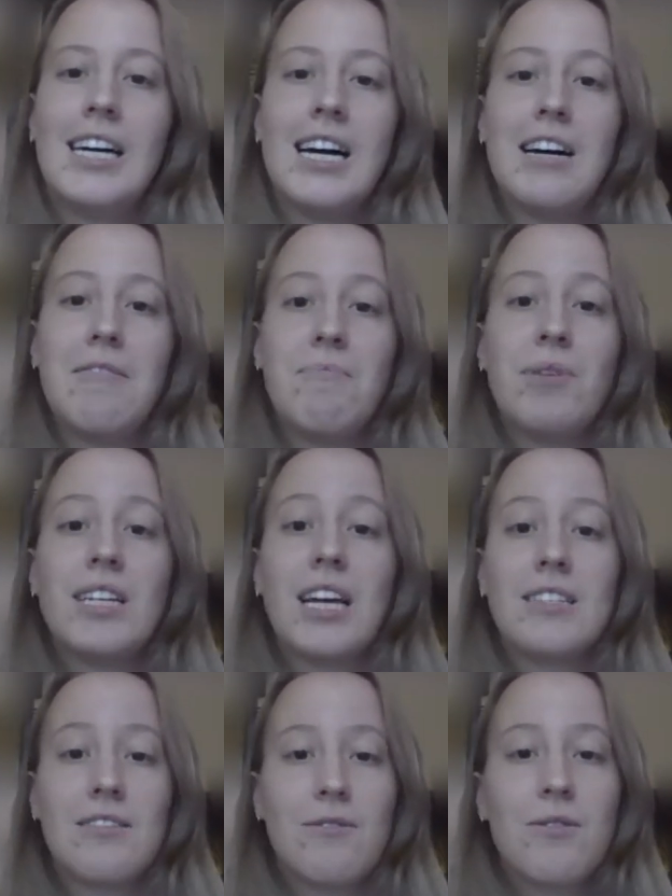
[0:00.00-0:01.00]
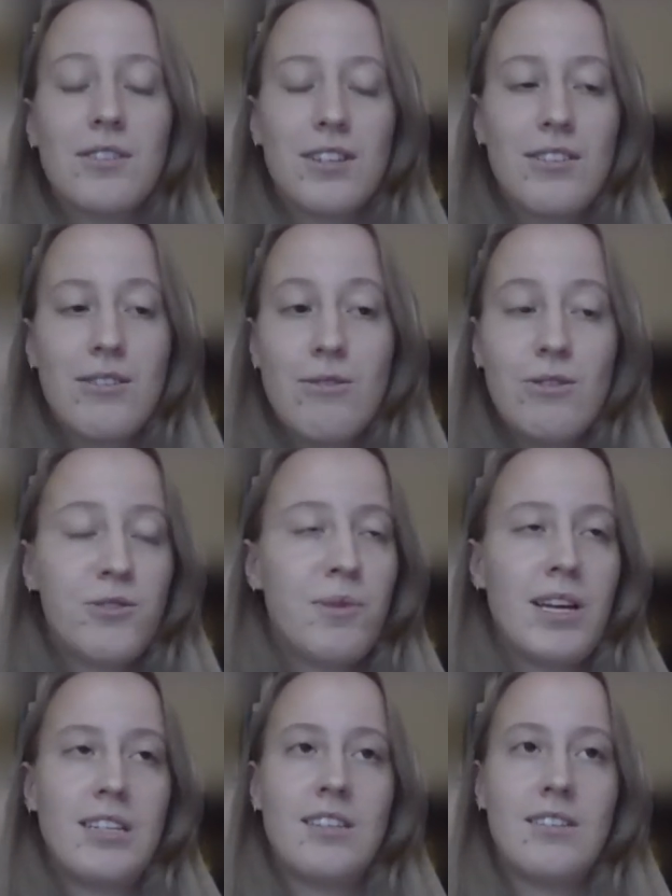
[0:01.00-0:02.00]
Um, but yes, of course, a huge
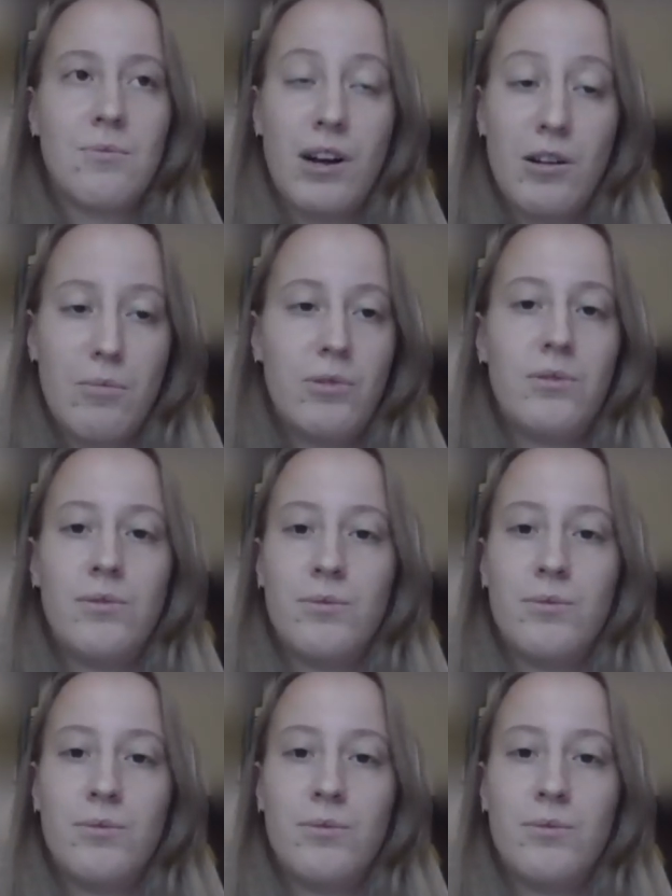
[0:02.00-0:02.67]
space is wearable